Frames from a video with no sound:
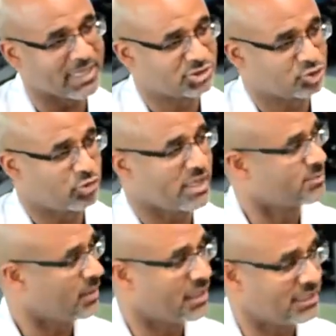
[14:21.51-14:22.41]
And that's
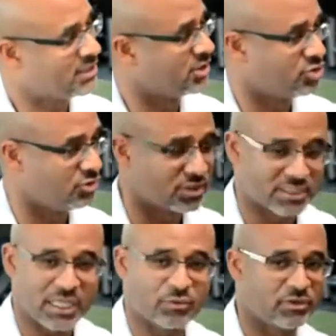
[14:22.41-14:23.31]
transplanting
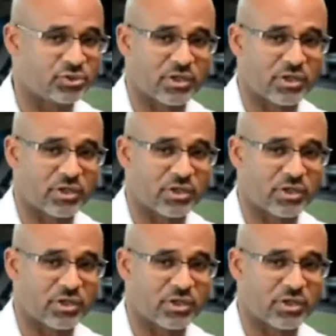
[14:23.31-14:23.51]
tissue, just like